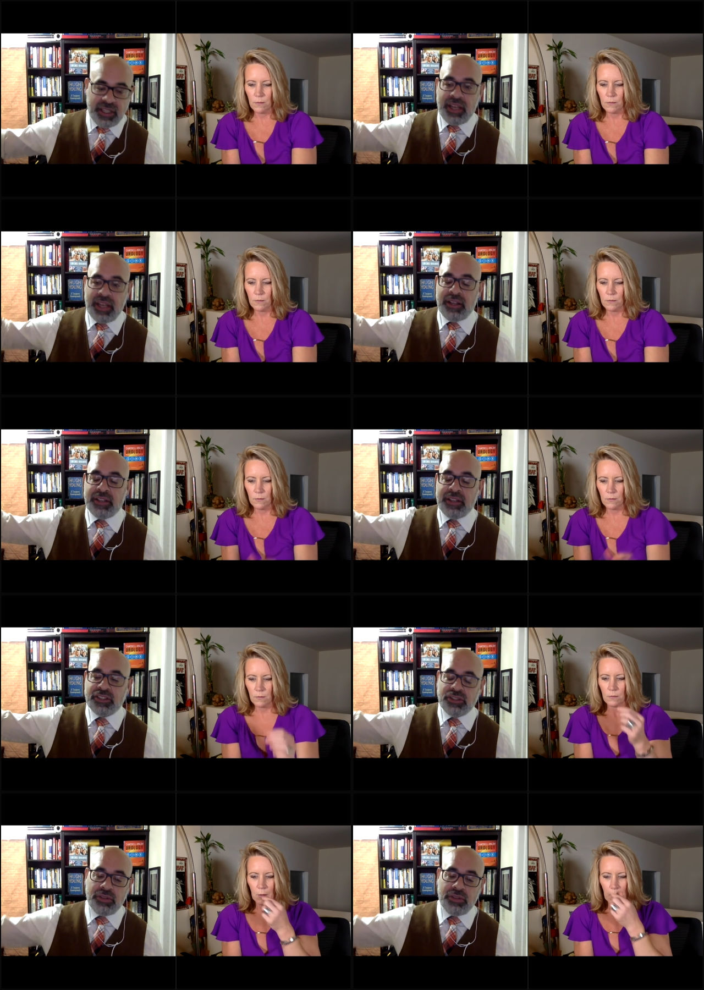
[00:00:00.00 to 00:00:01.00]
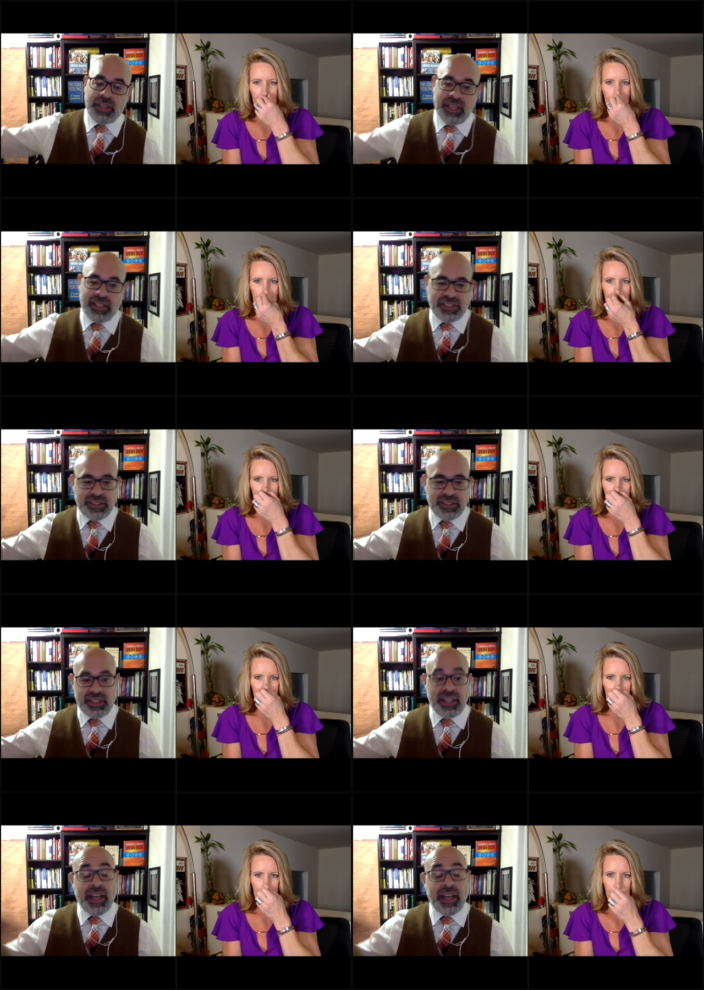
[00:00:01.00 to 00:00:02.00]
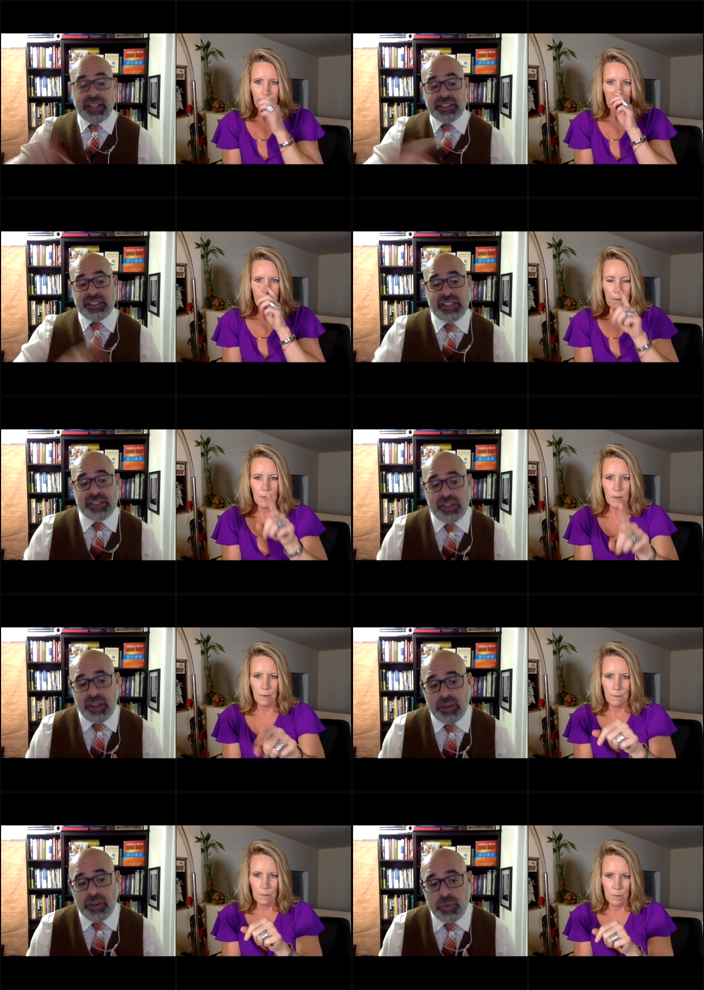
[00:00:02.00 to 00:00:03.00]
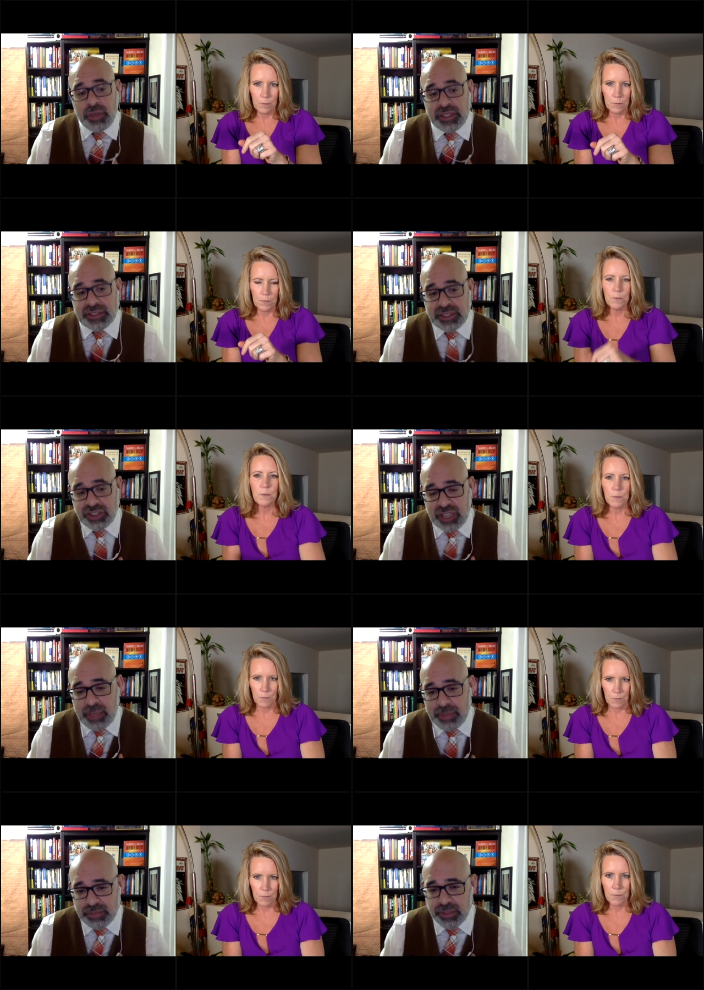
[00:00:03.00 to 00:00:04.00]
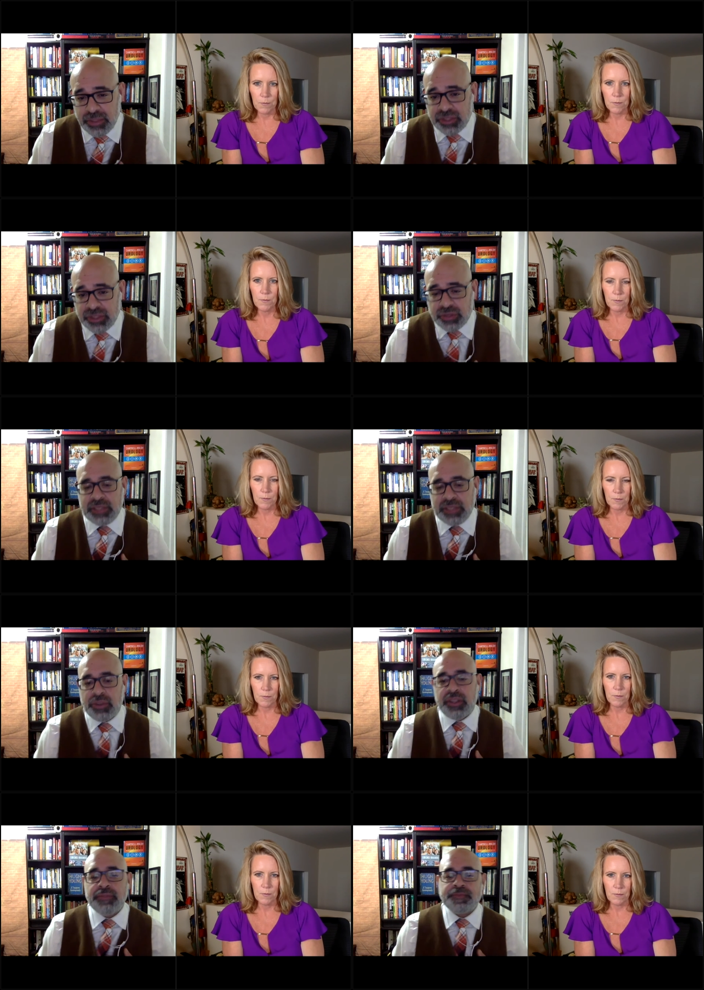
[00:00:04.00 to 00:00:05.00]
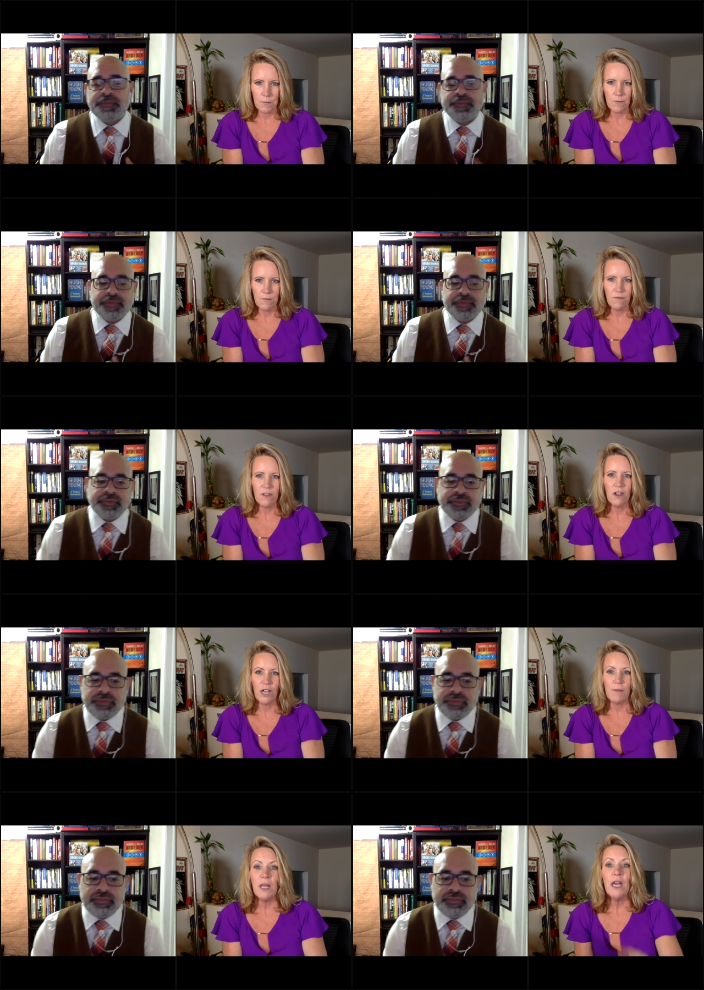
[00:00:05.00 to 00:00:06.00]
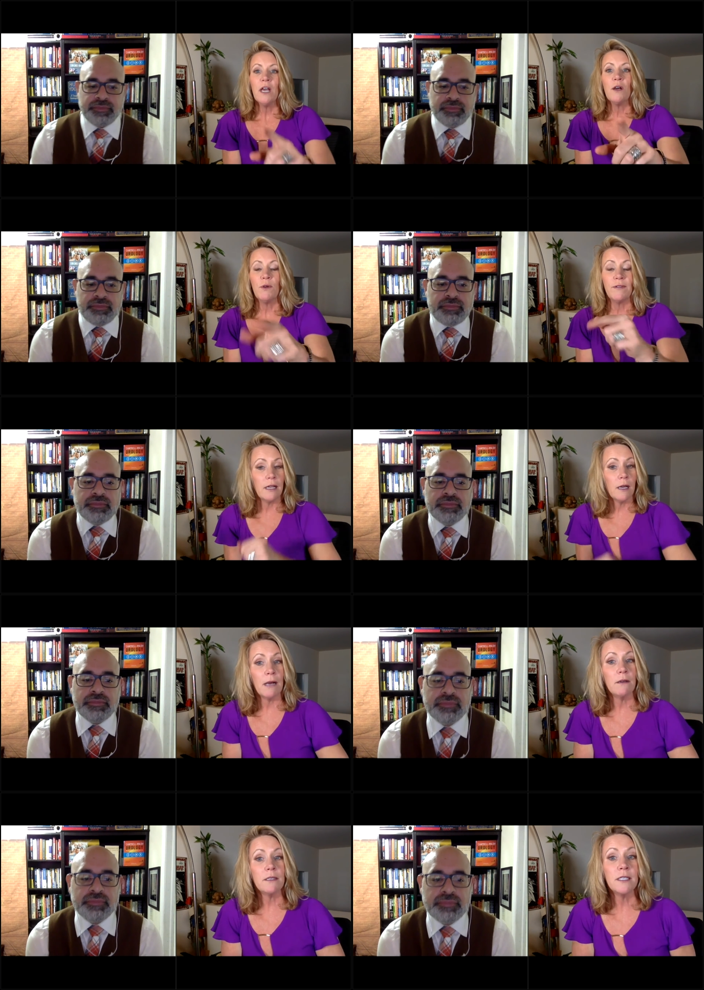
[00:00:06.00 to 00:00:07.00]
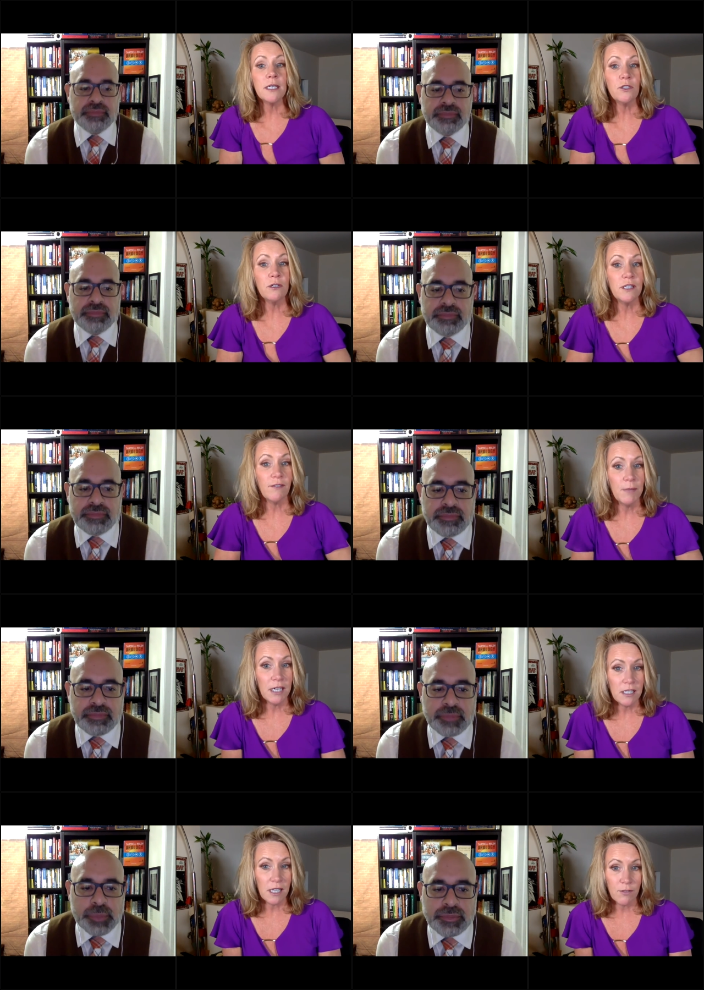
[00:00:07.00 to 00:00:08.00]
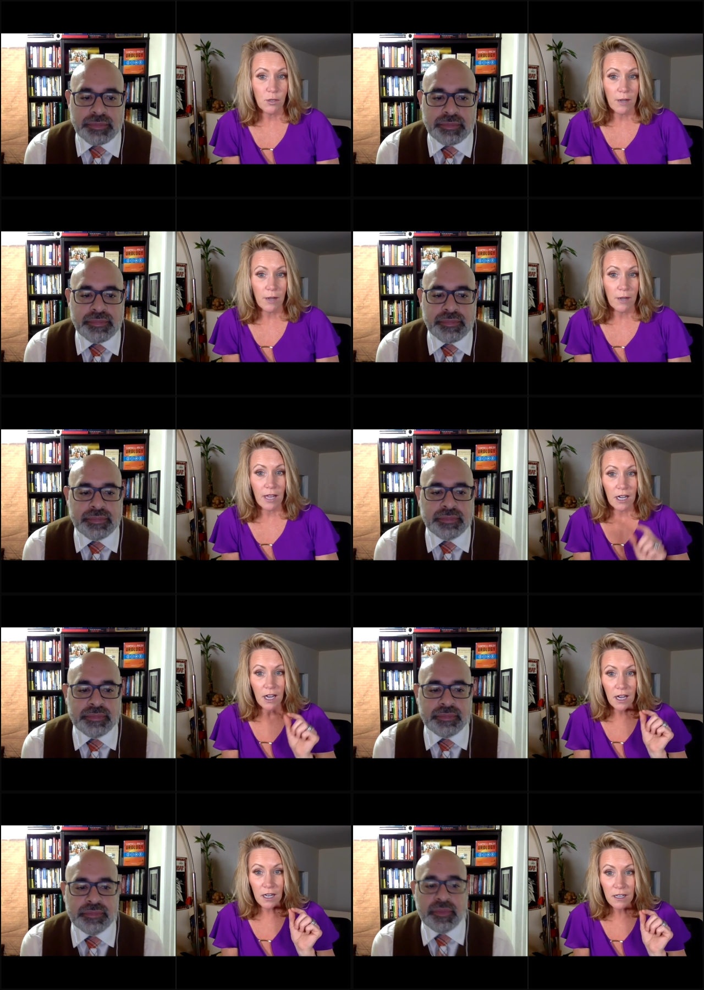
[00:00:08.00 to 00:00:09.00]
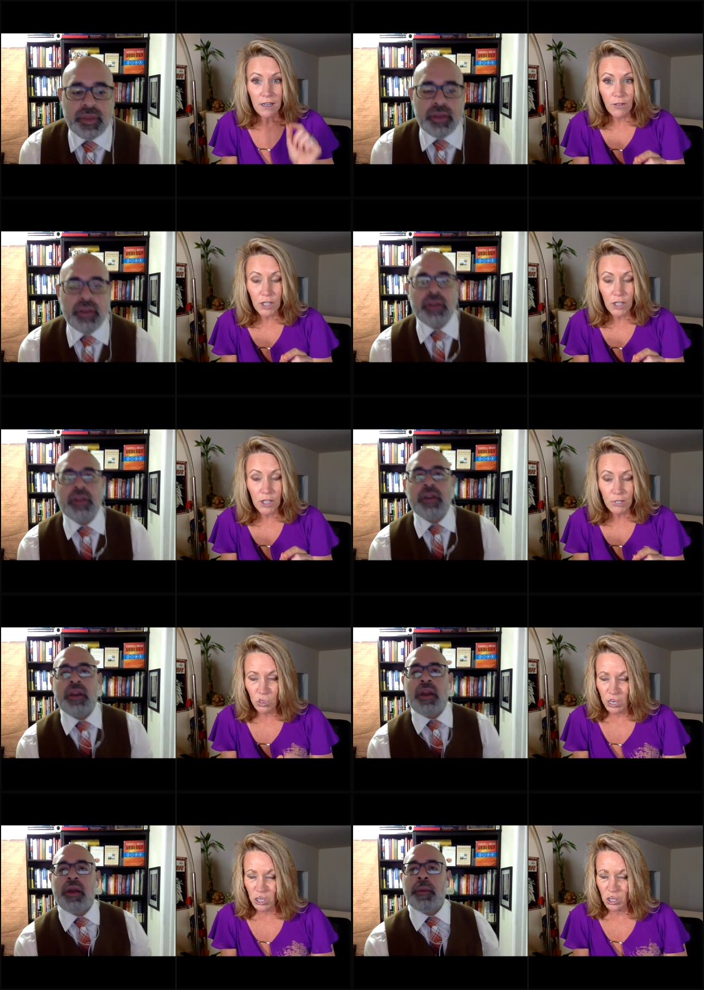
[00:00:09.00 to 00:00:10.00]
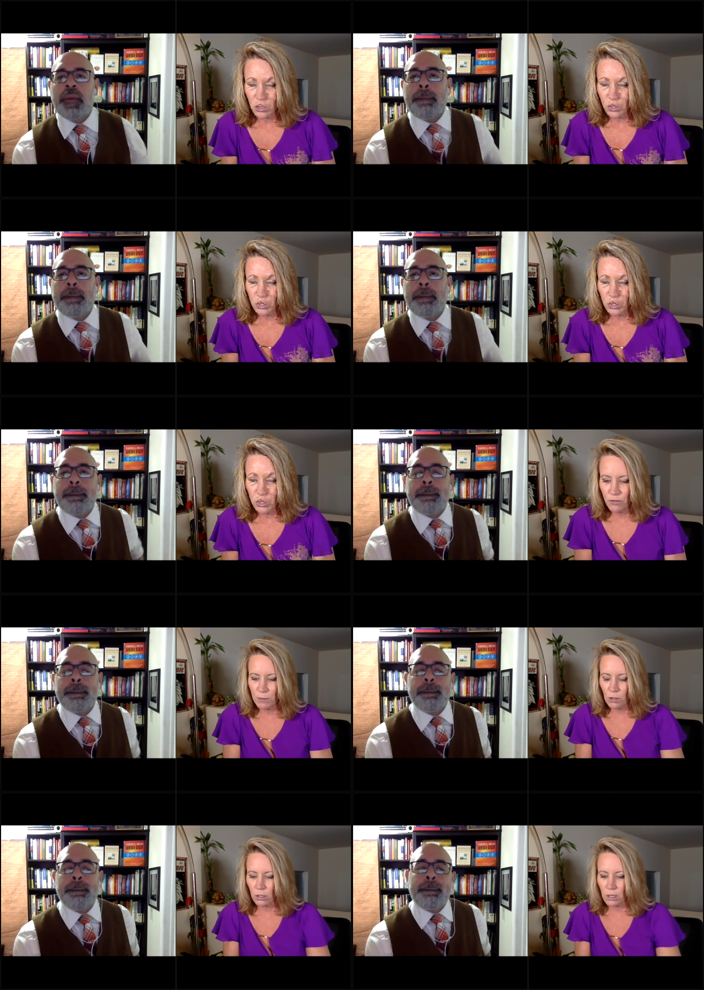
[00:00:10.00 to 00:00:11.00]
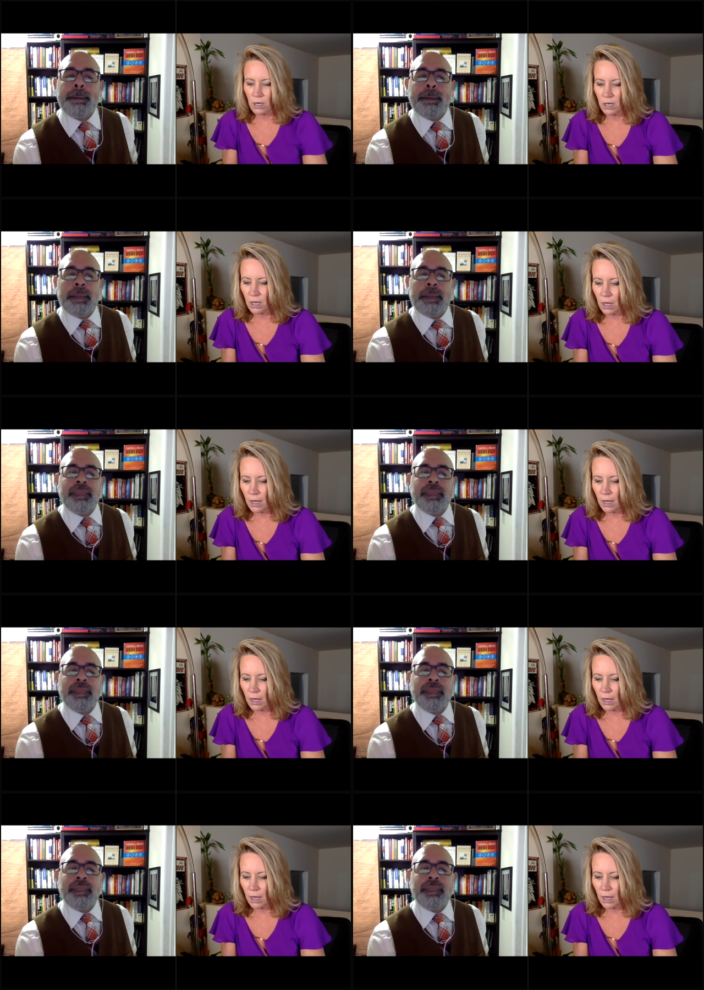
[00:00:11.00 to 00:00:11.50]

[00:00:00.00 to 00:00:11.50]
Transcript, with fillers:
Speaker 1: and additional A H C C. A H C C is another one, is a Japanese mushroom that's pretty good.
Speaker 2: Okay, we've got about six or seven minutes left, so I've got a, another couple questions for you from your uh,